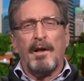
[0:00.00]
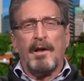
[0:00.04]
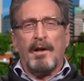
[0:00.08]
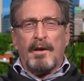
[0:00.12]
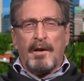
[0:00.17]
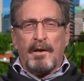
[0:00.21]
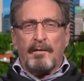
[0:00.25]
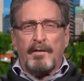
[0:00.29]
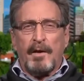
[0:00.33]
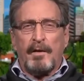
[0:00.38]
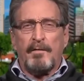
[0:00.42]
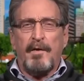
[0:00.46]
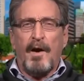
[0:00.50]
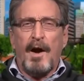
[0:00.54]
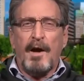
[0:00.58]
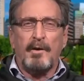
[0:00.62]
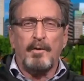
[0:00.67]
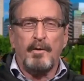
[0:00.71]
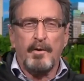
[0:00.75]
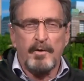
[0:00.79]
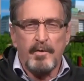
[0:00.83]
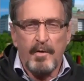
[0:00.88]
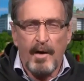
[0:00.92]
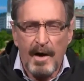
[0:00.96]
If I do
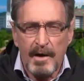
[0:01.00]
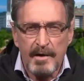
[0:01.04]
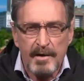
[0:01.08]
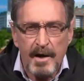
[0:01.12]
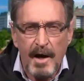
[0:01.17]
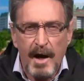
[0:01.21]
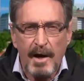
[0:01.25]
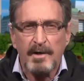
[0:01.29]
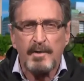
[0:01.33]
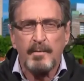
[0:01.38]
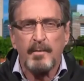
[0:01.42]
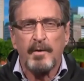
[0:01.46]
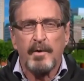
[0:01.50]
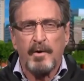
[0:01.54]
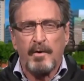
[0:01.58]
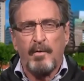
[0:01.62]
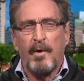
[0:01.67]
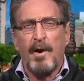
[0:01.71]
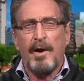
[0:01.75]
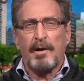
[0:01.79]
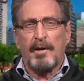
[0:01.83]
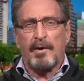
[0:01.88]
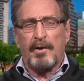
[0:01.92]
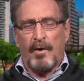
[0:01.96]
a transaction with a
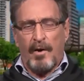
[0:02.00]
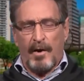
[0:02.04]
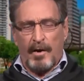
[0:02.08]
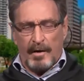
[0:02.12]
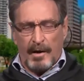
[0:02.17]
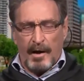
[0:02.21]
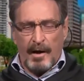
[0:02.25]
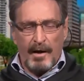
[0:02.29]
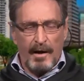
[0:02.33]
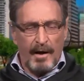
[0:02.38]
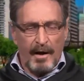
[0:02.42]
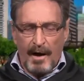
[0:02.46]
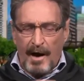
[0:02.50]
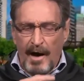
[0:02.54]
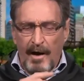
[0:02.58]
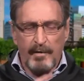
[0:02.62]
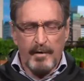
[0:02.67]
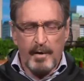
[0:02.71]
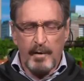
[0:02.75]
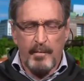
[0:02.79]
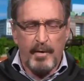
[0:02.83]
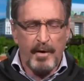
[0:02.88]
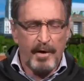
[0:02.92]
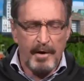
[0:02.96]
credit card, I have
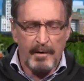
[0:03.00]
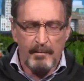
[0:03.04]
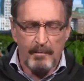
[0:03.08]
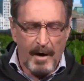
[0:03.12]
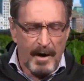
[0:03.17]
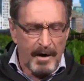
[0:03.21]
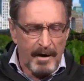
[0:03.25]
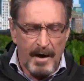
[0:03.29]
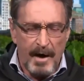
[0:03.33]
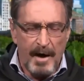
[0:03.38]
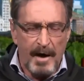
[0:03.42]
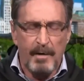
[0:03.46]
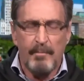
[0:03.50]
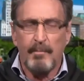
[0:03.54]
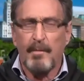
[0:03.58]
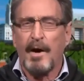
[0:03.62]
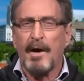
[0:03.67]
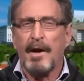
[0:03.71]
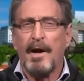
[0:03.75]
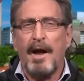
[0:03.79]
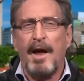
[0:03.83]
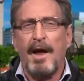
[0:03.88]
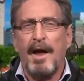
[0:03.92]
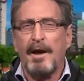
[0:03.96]
to put in my name,
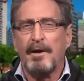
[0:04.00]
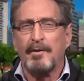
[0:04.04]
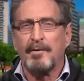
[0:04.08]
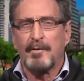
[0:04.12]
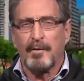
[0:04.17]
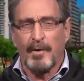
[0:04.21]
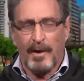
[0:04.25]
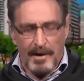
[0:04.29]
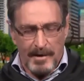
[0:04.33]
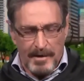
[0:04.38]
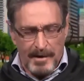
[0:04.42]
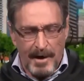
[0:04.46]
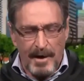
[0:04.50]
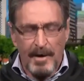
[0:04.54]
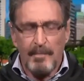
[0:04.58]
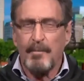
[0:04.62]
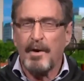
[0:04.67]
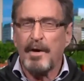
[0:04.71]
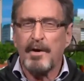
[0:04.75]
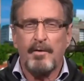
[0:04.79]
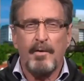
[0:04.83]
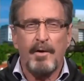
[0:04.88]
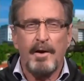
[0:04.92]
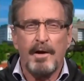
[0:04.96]
my address, my
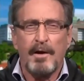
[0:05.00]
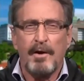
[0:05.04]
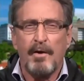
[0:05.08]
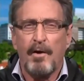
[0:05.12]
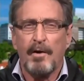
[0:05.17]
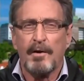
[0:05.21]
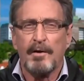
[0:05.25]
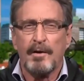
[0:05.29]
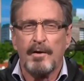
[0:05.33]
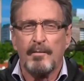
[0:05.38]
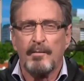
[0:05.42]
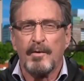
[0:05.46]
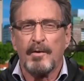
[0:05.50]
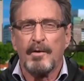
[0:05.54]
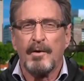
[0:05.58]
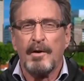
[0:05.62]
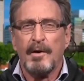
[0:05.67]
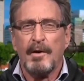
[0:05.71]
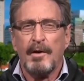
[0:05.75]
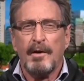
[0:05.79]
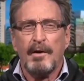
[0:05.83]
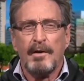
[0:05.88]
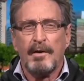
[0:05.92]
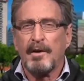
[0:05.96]
credit card number,
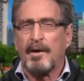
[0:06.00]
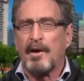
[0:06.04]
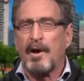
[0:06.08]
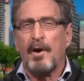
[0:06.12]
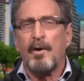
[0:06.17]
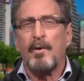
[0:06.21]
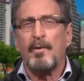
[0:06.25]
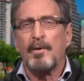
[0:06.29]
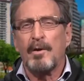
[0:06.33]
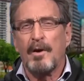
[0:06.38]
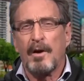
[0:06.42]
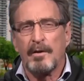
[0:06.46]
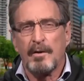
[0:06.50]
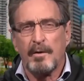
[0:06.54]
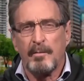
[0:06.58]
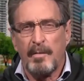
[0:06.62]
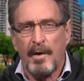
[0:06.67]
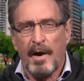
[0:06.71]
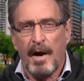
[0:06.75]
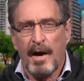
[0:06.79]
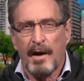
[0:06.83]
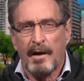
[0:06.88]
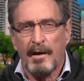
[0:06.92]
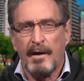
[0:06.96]
the code on the
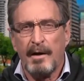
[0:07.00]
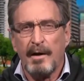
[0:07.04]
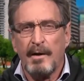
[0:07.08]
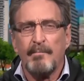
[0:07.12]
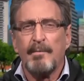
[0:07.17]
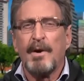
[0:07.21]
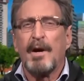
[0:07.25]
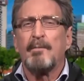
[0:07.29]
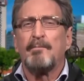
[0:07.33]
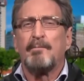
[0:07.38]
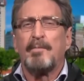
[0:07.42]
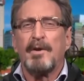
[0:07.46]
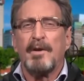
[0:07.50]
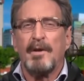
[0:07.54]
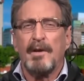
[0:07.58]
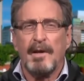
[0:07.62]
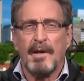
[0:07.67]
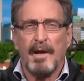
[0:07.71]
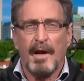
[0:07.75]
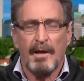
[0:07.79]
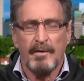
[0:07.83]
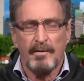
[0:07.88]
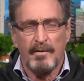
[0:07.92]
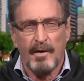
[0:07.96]
back, my billing
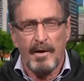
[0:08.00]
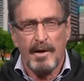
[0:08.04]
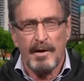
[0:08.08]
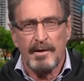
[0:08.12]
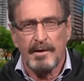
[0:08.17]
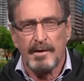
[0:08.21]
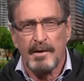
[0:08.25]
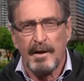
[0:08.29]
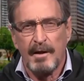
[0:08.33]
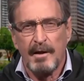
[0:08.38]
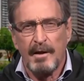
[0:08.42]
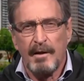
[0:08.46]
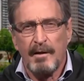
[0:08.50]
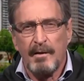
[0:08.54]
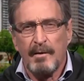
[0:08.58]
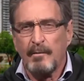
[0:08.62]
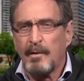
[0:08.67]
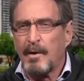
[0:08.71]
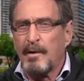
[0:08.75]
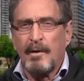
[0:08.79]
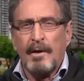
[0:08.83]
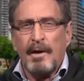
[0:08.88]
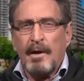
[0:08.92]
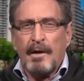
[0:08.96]
address.
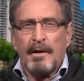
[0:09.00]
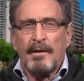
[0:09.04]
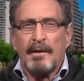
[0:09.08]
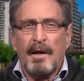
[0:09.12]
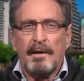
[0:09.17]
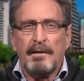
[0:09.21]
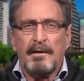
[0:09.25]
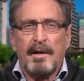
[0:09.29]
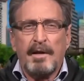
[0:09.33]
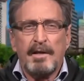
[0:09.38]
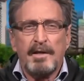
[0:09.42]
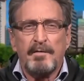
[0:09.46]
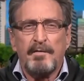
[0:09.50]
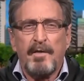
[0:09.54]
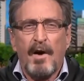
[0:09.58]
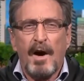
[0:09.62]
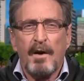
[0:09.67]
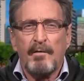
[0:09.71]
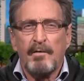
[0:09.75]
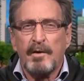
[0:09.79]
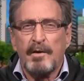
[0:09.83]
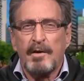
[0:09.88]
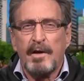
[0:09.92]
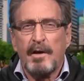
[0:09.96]
Well, that takes
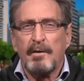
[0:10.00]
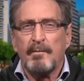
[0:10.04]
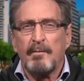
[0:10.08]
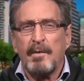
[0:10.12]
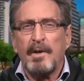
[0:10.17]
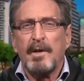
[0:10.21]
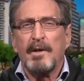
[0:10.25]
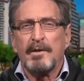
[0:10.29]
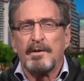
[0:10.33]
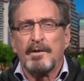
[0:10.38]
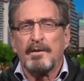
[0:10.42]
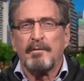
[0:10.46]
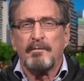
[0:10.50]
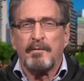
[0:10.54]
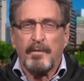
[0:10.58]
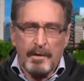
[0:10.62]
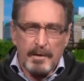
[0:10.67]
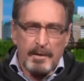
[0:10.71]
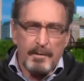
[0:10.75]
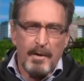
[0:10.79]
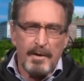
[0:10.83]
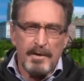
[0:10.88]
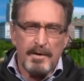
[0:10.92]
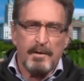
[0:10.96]
5 or 10 minutes,
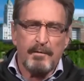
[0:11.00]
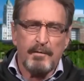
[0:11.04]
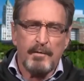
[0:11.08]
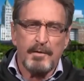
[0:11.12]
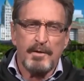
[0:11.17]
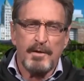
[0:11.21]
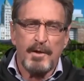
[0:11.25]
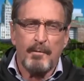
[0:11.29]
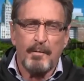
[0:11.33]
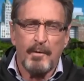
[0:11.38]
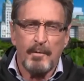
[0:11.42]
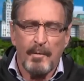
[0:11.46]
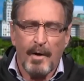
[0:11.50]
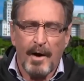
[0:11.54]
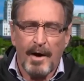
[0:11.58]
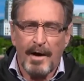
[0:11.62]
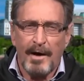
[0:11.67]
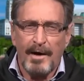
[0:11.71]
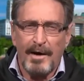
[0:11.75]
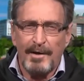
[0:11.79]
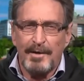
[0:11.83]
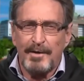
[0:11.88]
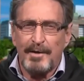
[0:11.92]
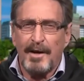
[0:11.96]
especially for someone my
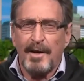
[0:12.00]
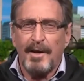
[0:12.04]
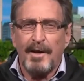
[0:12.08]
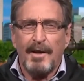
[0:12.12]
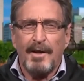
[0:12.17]
age.